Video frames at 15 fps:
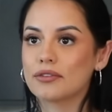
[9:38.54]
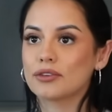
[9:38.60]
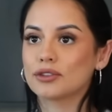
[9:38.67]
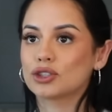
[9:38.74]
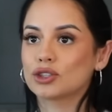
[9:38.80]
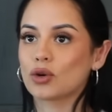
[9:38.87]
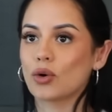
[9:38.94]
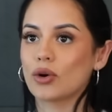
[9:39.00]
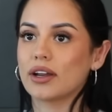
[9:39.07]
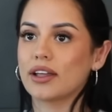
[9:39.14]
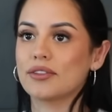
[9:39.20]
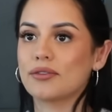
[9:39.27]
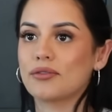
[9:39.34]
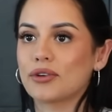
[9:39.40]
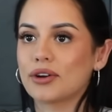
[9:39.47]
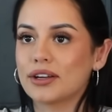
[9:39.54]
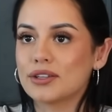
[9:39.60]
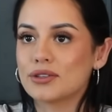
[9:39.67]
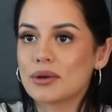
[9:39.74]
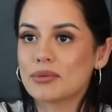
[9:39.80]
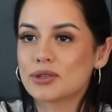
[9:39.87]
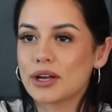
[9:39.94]
of short in the
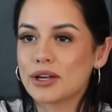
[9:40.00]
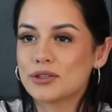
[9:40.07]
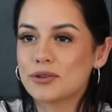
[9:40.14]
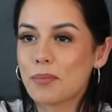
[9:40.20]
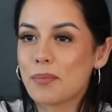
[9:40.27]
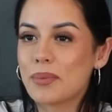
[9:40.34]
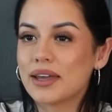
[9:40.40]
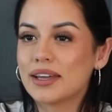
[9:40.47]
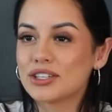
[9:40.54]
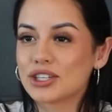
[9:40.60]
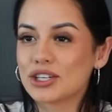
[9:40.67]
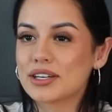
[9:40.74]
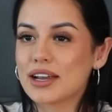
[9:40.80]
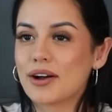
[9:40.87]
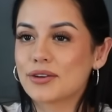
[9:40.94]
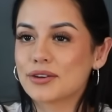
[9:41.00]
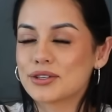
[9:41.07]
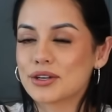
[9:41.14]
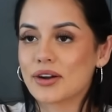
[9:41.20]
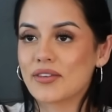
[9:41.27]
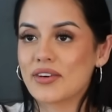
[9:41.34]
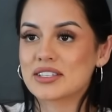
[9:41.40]
front, so I'm trying to pinch it down
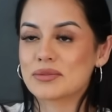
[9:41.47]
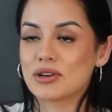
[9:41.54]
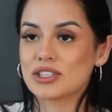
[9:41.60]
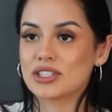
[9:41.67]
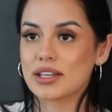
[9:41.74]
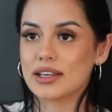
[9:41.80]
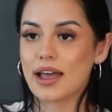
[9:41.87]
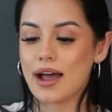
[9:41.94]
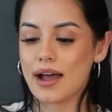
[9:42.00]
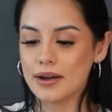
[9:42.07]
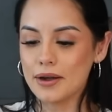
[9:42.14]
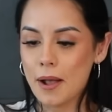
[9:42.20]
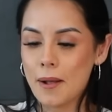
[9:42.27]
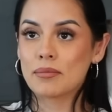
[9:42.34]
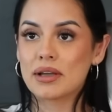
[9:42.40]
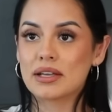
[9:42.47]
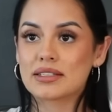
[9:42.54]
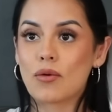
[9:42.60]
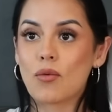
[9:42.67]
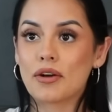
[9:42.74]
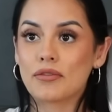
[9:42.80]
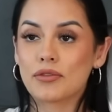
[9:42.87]
to cover as much as I can, because
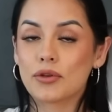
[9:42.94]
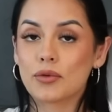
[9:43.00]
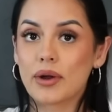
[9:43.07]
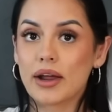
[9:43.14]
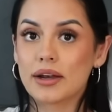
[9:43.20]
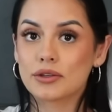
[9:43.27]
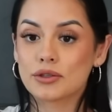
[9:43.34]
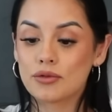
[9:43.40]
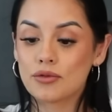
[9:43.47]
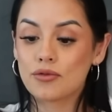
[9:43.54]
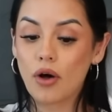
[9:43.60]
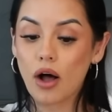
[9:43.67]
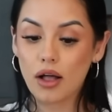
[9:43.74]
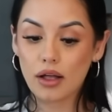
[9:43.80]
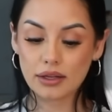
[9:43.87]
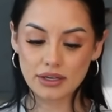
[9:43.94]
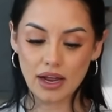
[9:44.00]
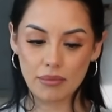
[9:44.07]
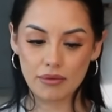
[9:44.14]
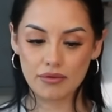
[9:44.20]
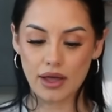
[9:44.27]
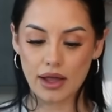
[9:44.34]
I want for the red to fall on
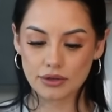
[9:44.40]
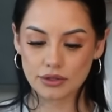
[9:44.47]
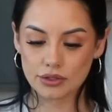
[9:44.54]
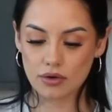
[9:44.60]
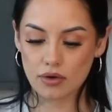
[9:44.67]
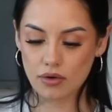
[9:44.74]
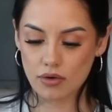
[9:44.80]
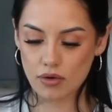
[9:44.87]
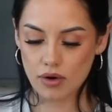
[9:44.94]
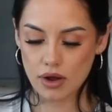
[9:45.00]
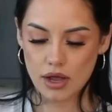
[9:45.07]
top of that, so.